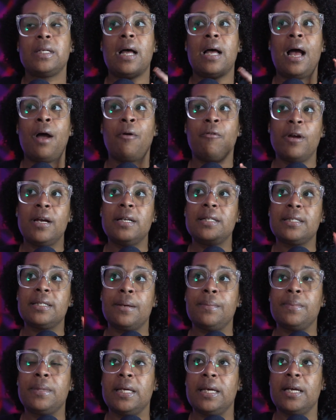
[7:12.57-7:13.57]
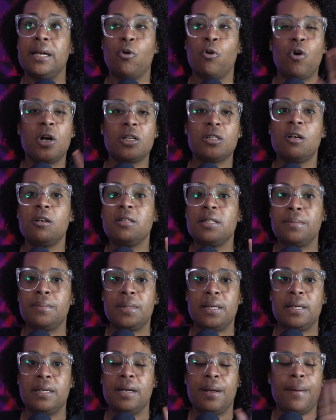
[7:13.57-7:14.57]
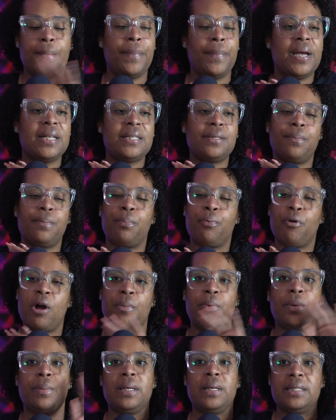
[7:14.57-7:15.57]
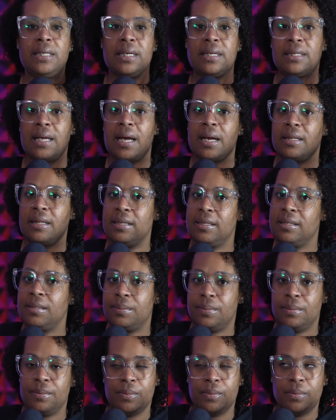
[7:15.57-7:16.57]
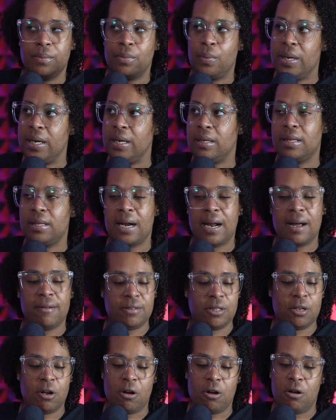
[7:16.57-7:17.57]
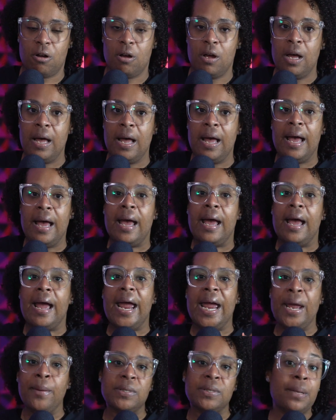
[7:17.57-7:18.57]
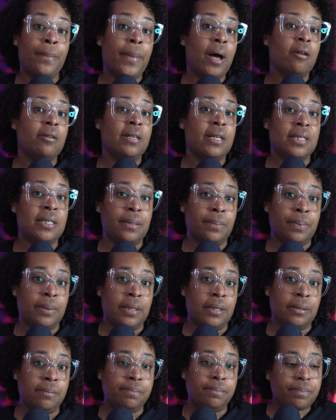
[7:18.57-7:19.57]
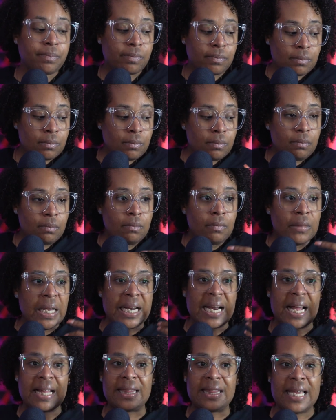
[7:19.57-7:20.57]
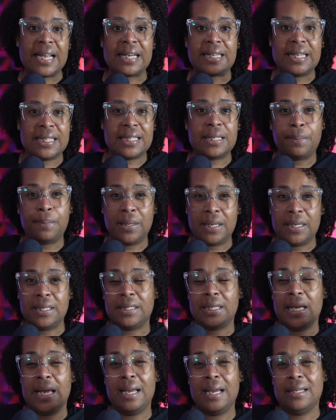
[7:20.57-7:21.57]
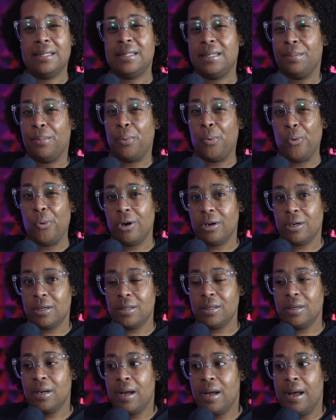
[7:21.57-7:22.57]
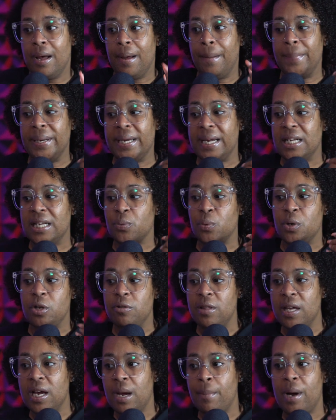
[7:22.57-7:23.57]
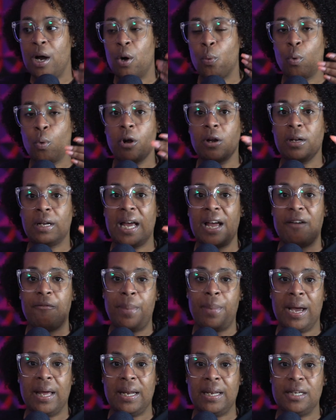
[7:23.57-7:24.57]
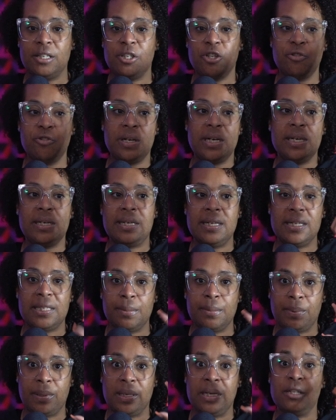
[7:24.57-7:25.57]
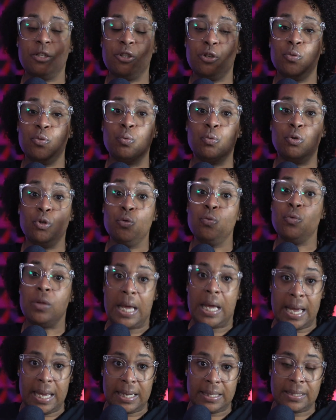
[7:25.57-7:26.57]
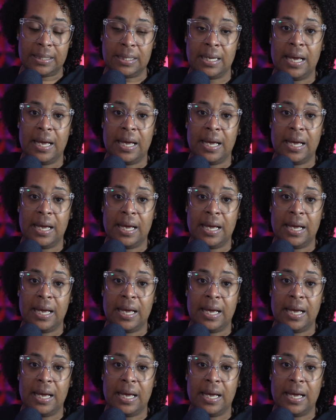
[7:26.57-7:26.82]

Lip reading: I read something, or I saw something, best probably TikTok this week that I saw. It was about discipline. And I think discipline is important because when you think about work-life balance, you need discipline to do that.